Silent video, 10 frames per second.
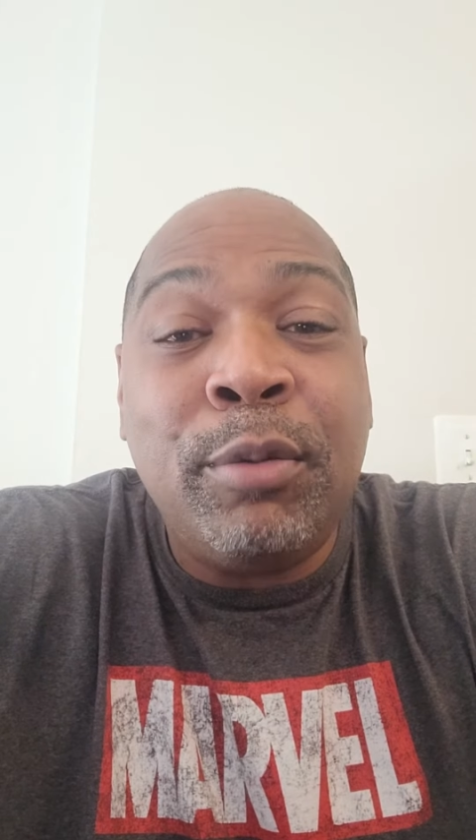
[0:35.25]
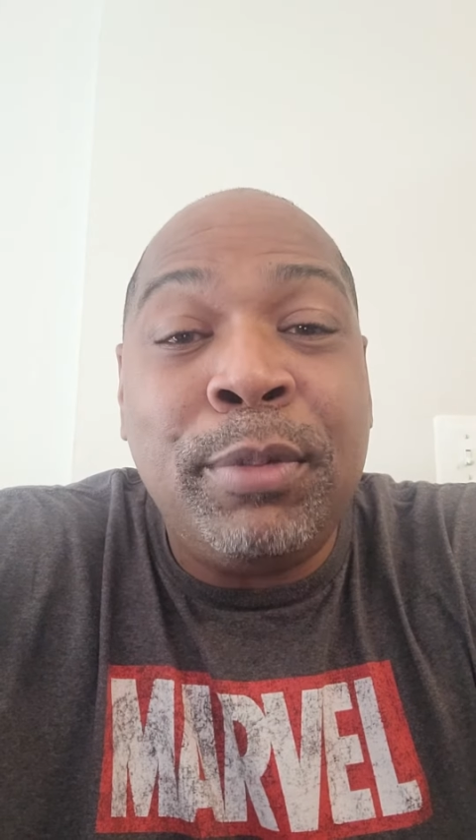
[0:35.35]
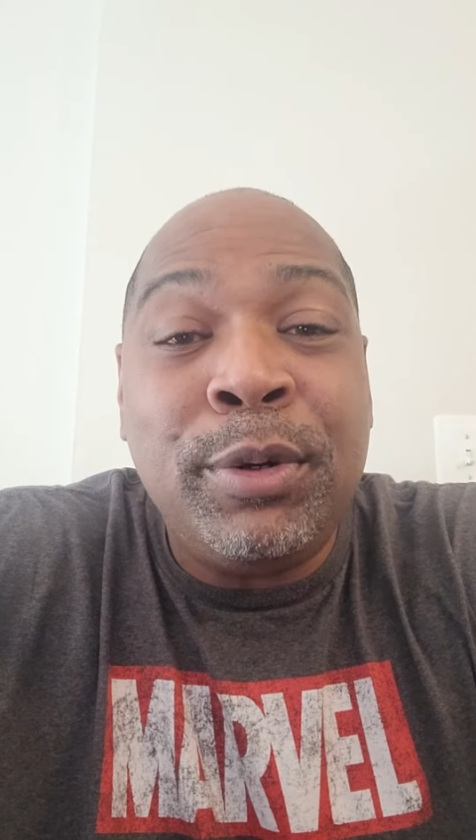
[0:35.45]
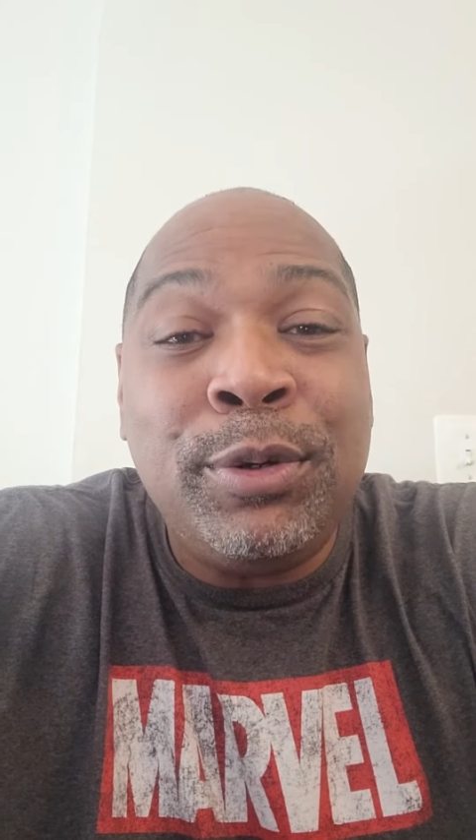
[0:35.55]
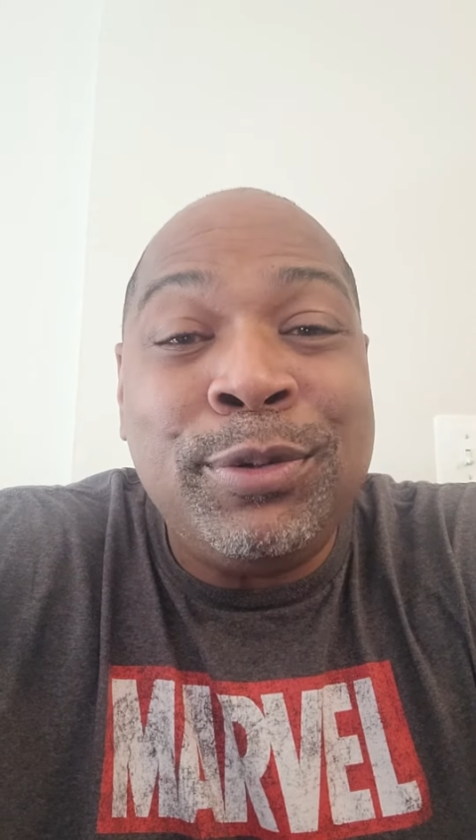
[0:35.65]

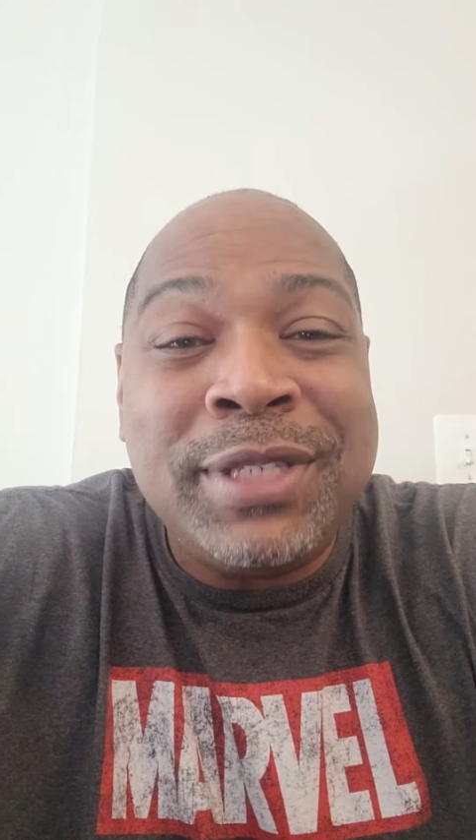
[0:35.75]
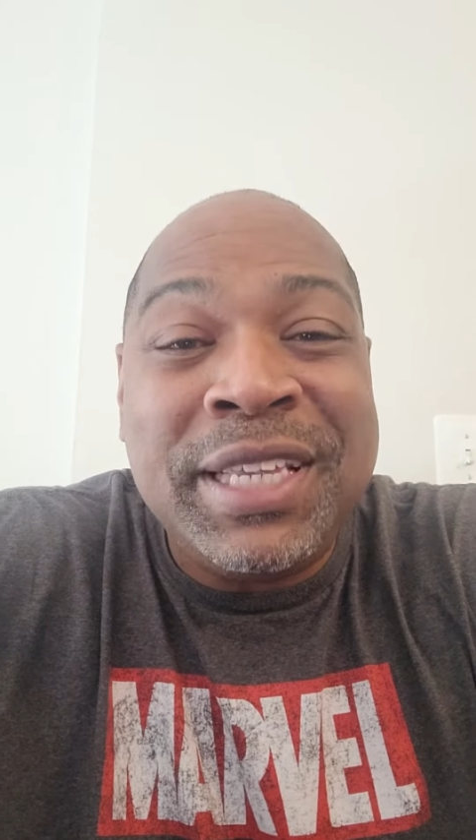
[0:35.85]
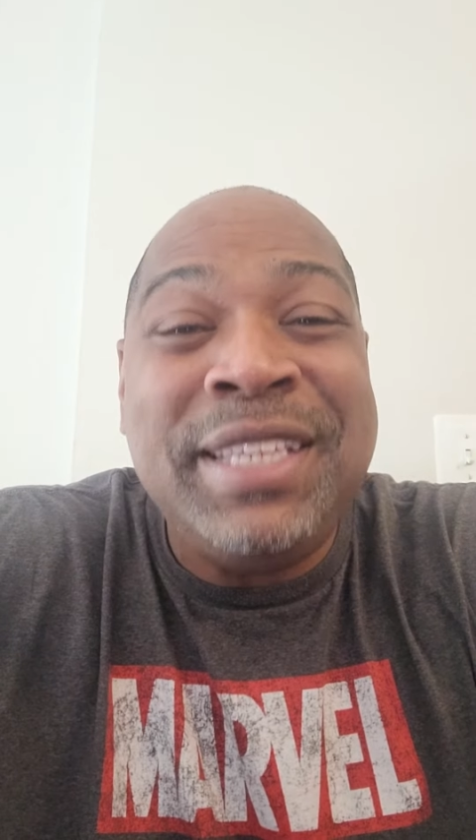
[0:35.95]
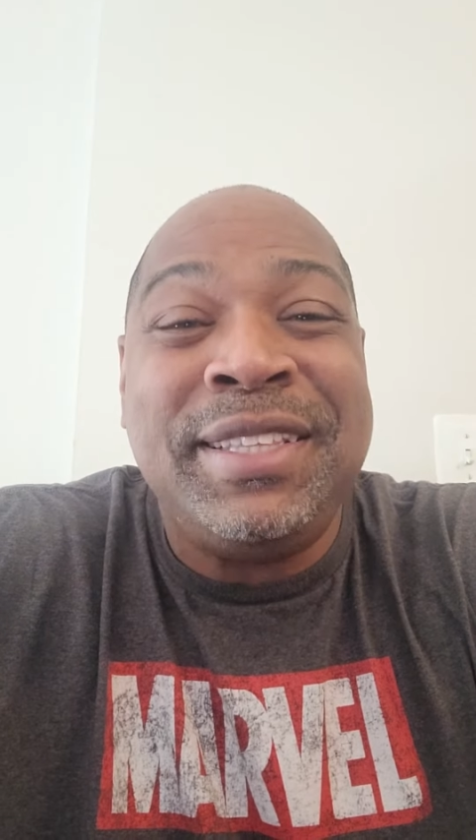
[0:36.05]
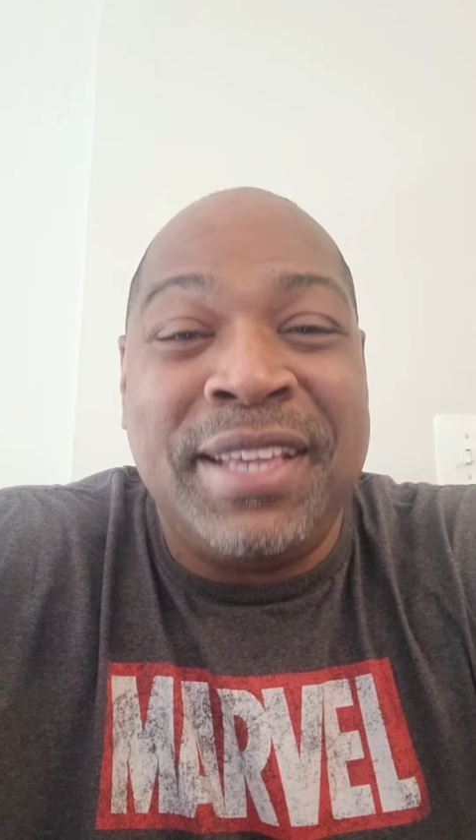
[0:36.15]
moods,
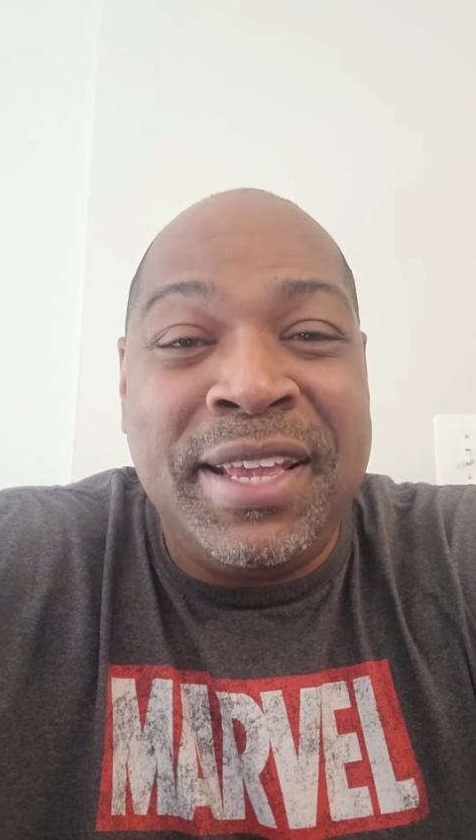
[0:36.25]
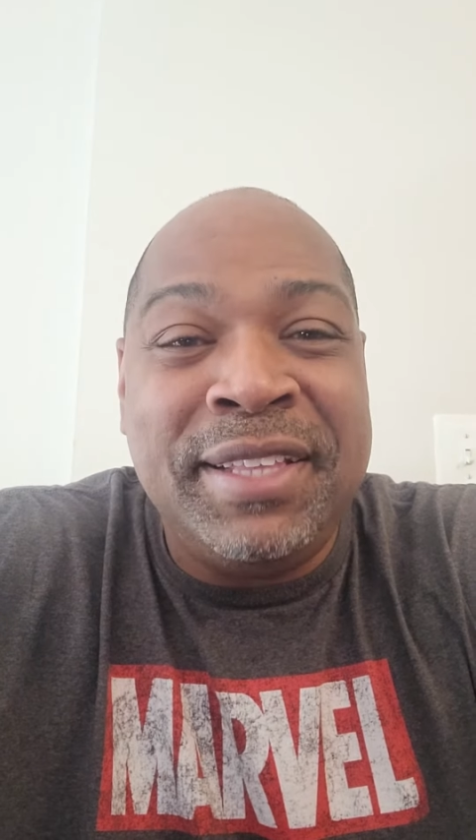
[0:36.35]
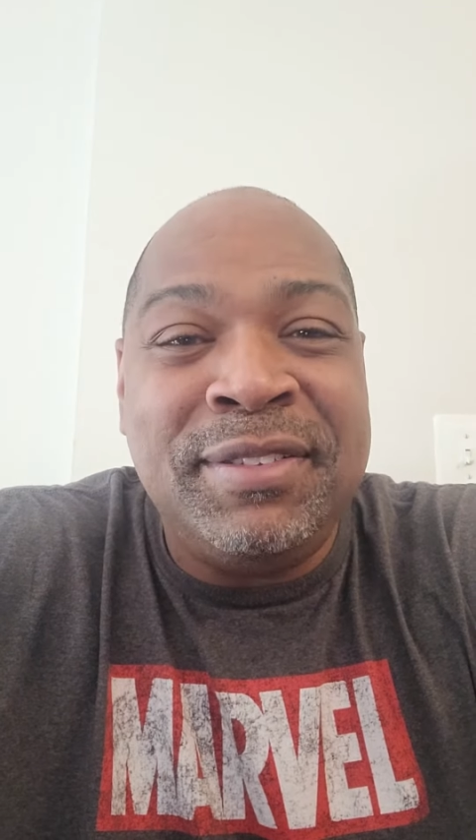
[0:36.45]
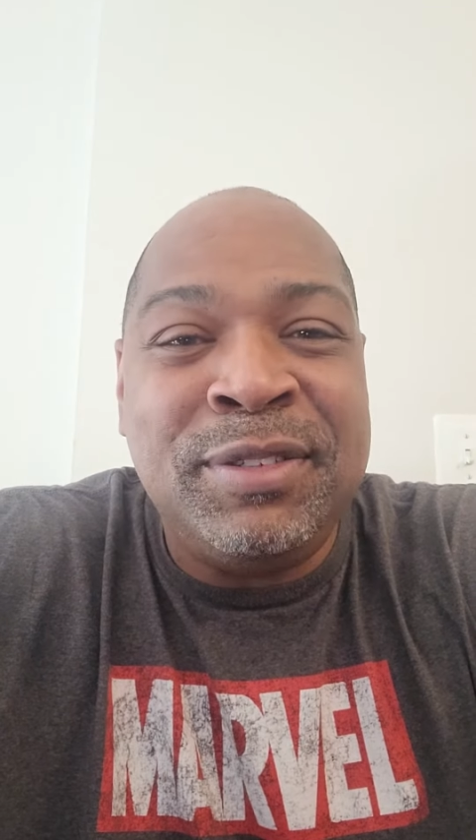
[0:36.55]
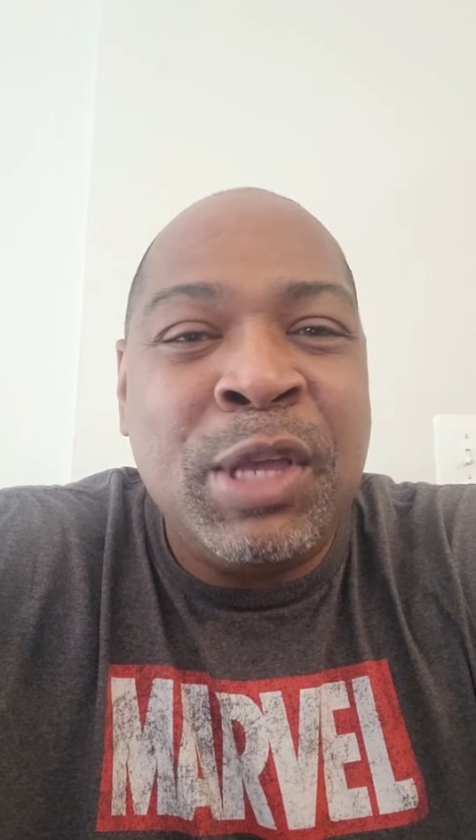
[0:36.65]
he
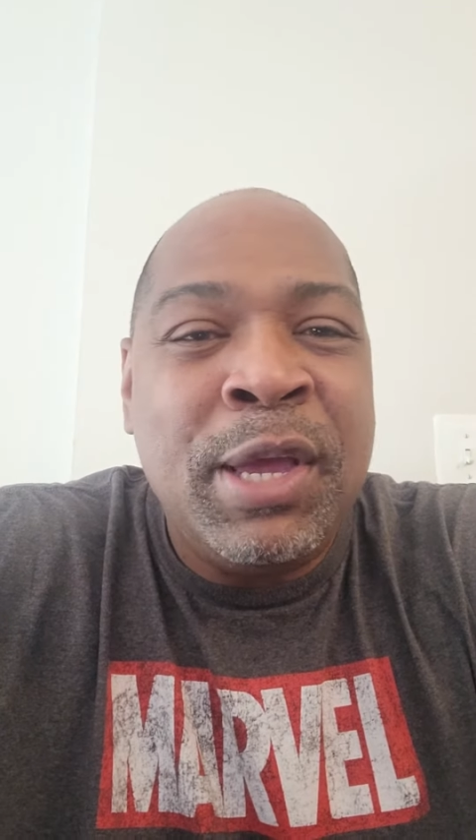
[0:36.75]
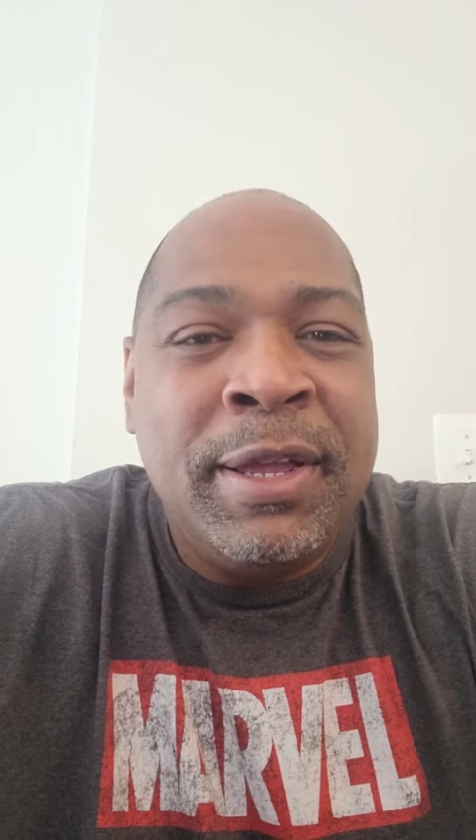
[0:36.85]
tends